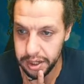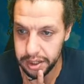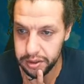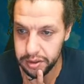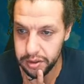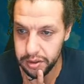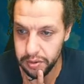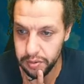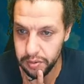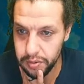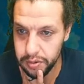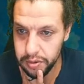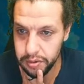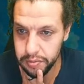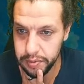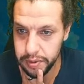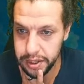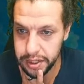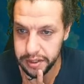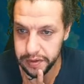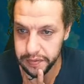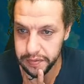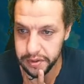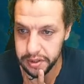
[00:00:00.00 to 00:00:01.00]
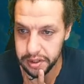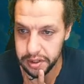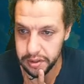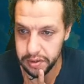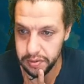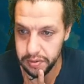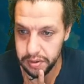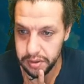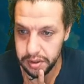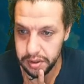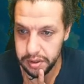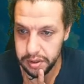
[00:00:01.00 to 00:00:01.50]
Back to the wall, passive
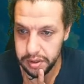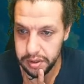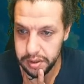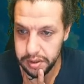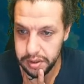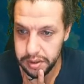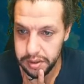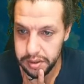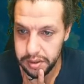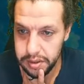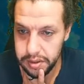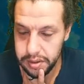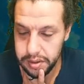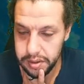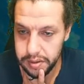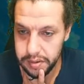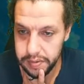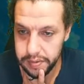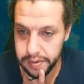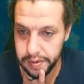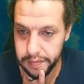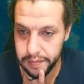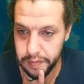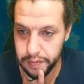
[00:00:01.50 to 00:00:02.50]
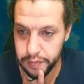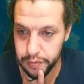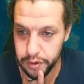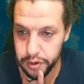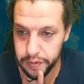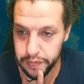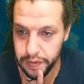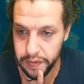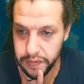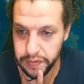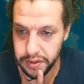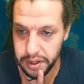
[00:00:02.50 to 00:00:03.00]
skill. Every
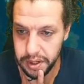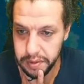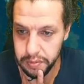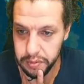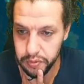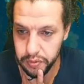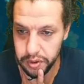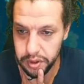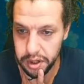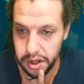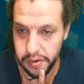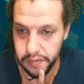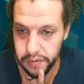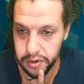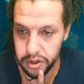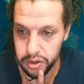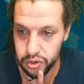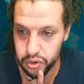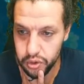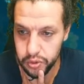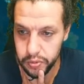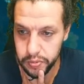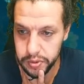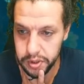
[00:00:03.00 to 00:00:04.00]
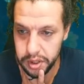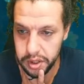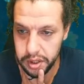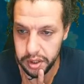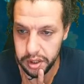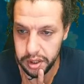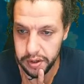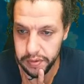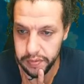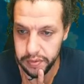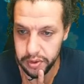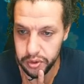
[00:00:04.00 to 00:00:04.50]
45 seconds between governor troops
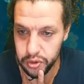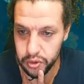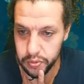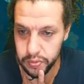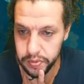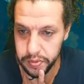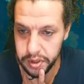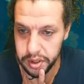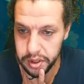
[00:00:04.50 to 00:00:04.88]
and other governor.